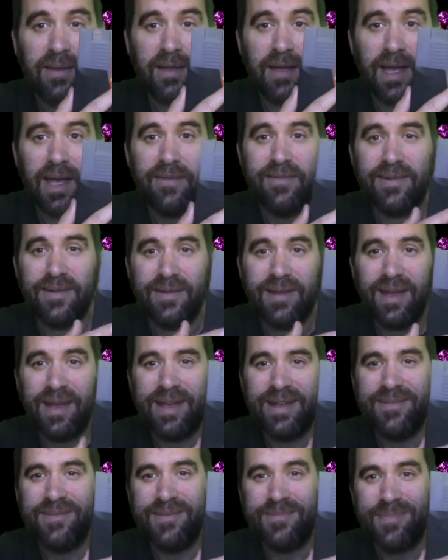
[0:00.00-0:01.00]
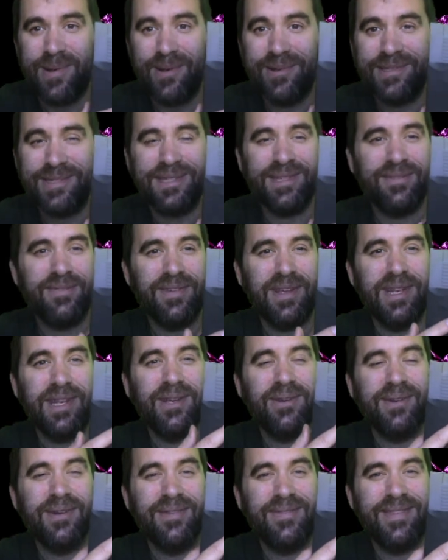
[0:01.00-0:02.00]
I even posted a
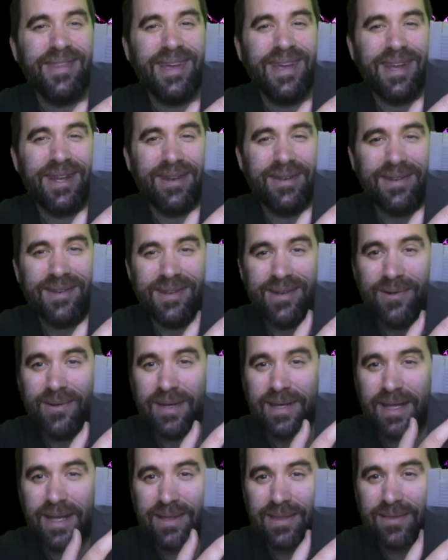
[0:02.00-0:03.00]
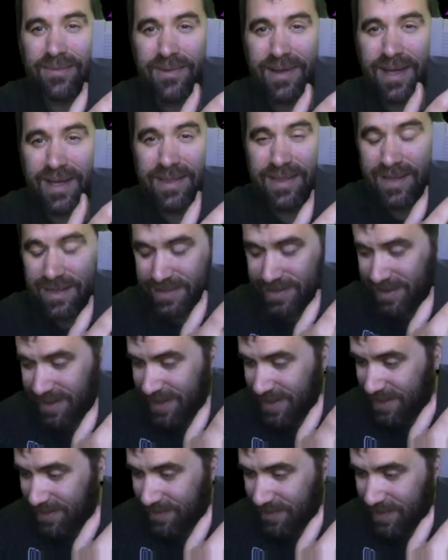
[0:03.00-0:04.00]
video of that. I no death ran this
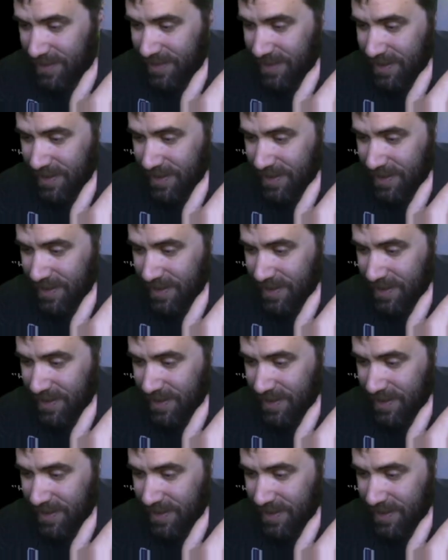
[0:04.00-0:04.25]
game.